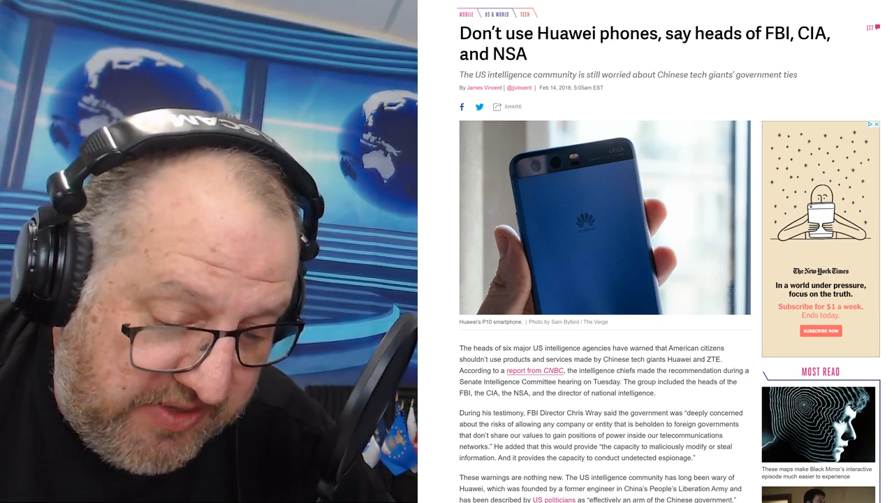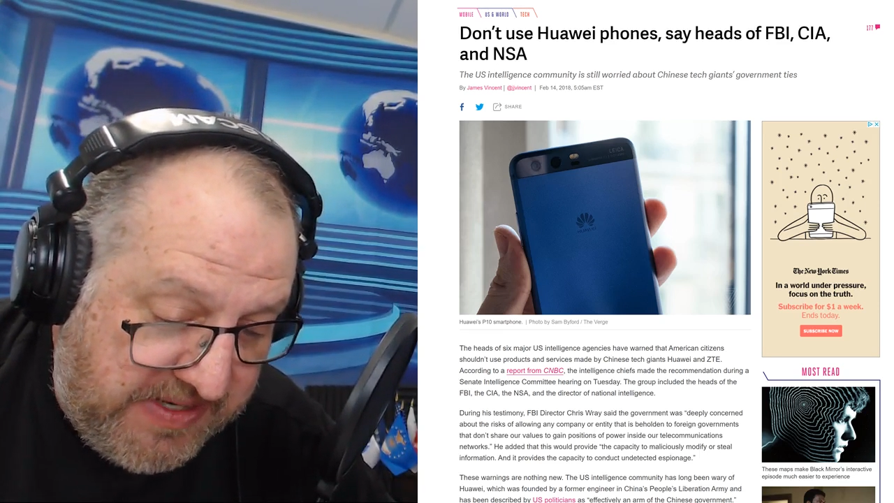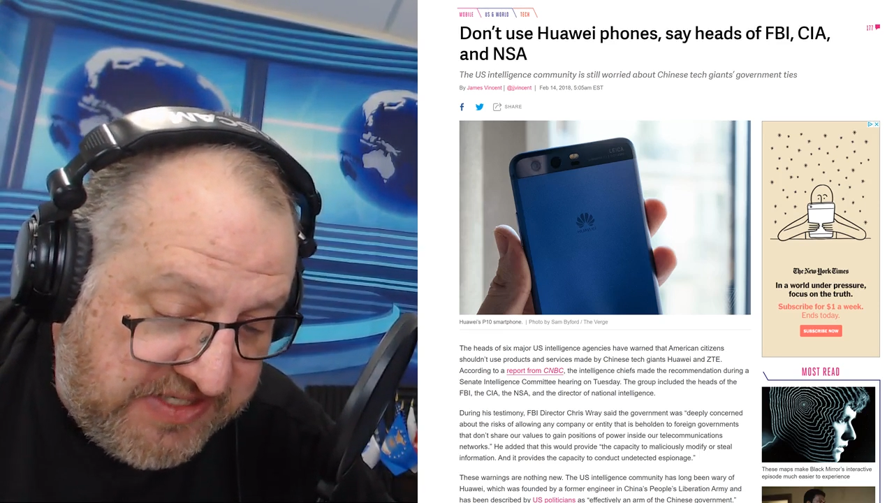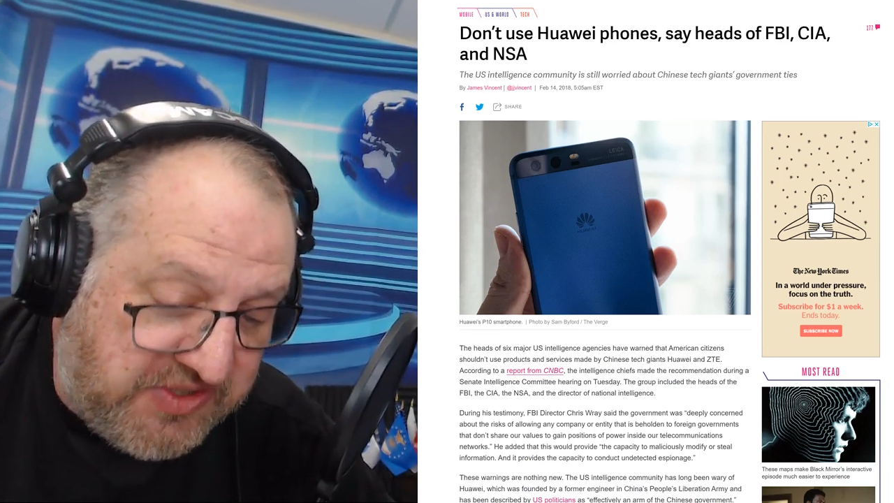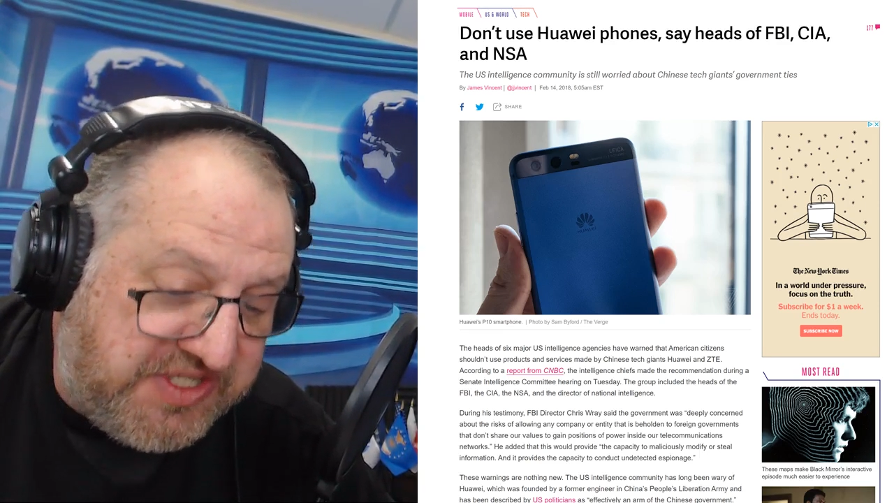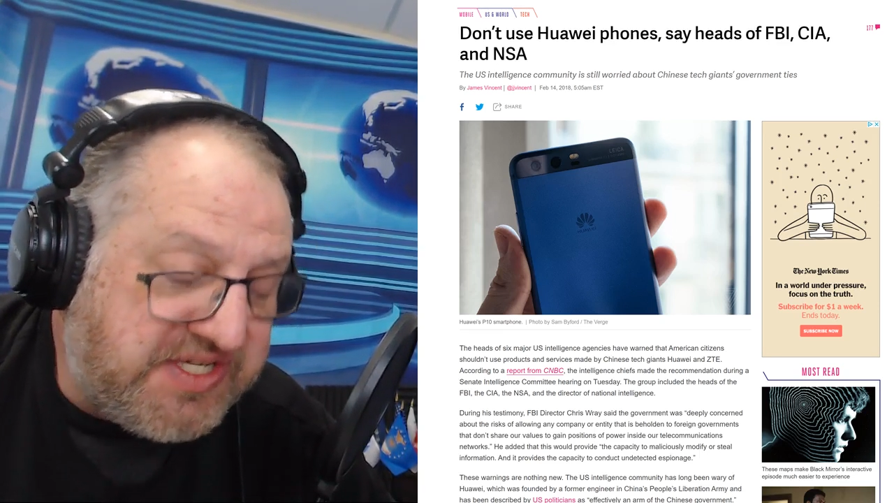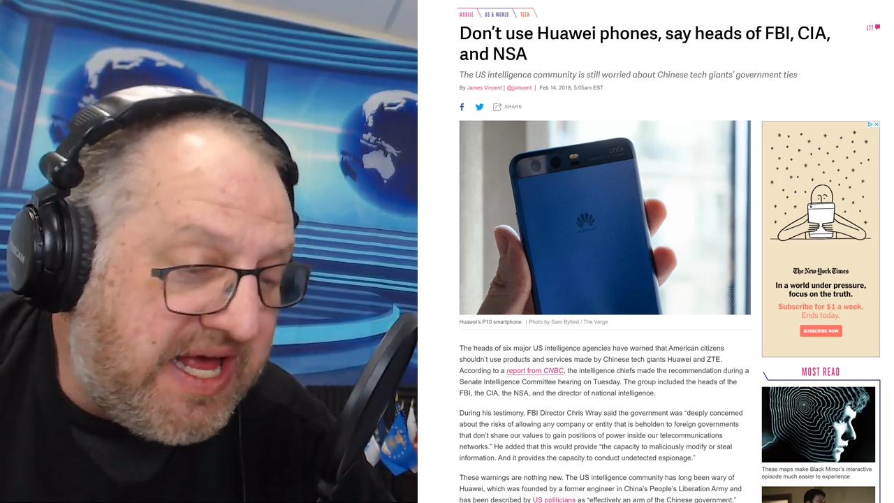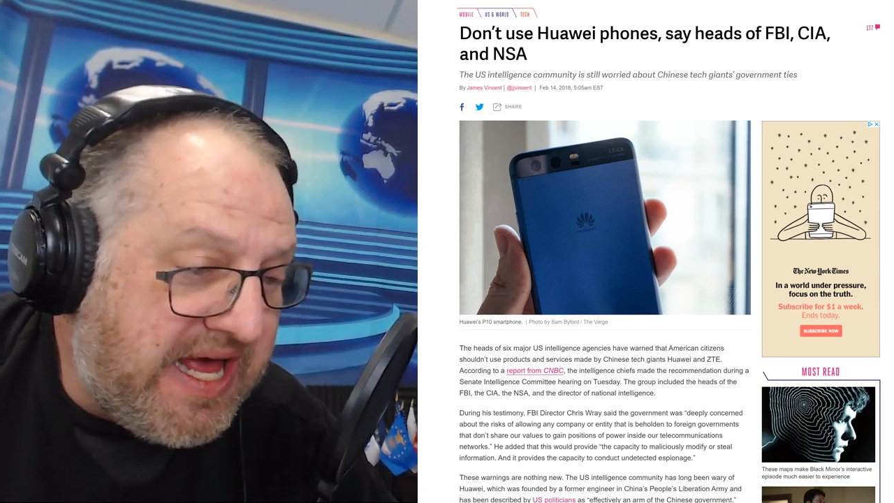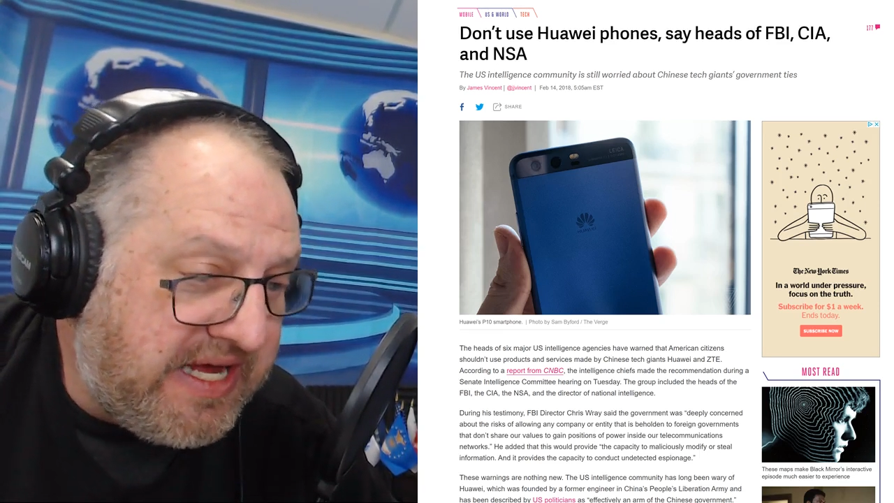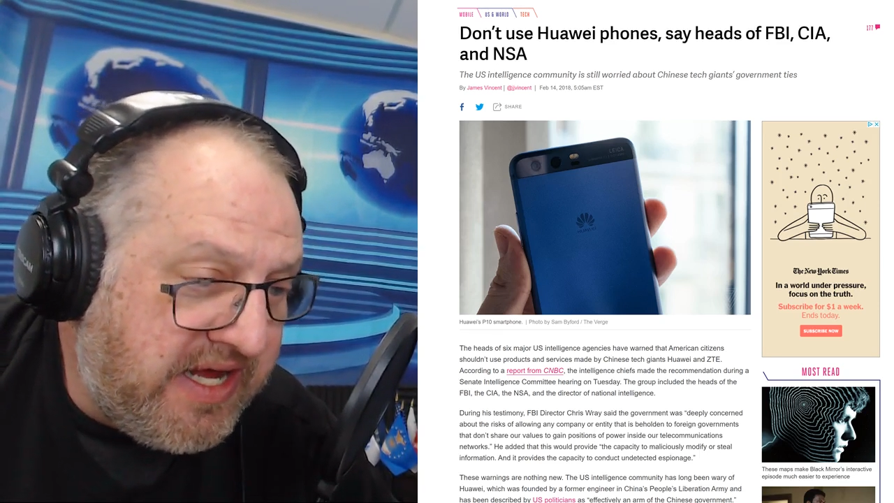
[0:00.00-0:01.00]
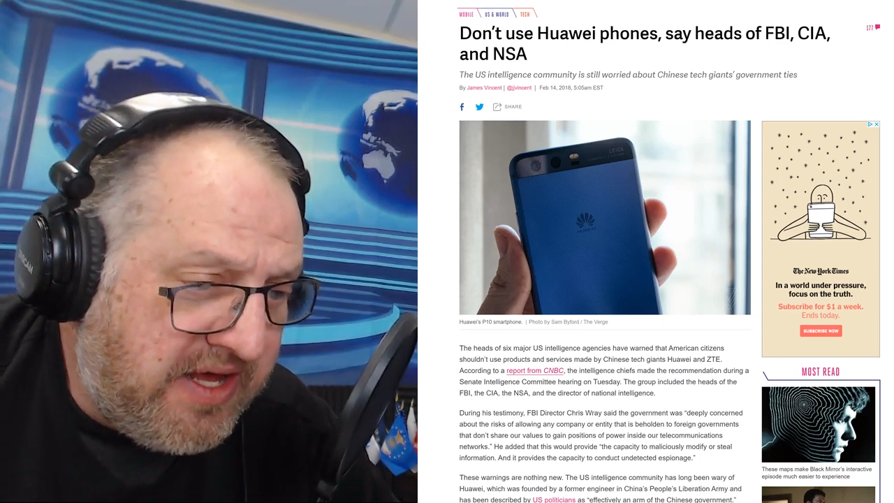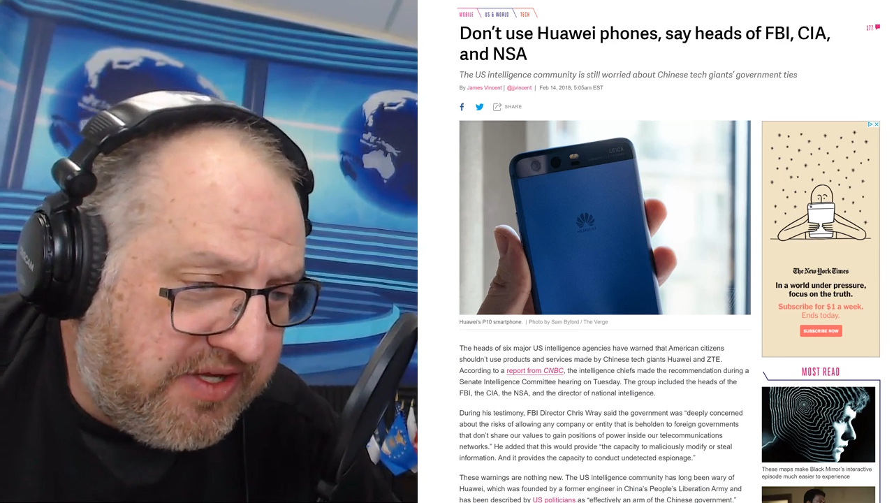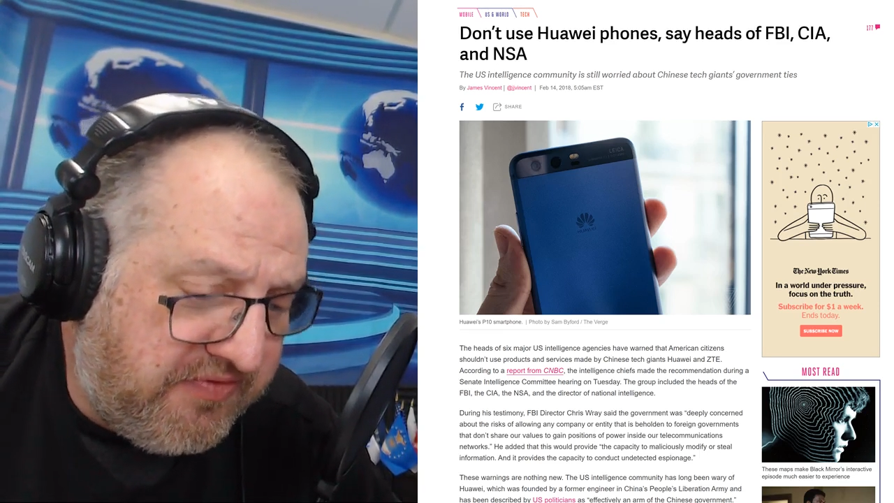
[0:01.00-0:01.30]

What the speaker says: They're basically saying the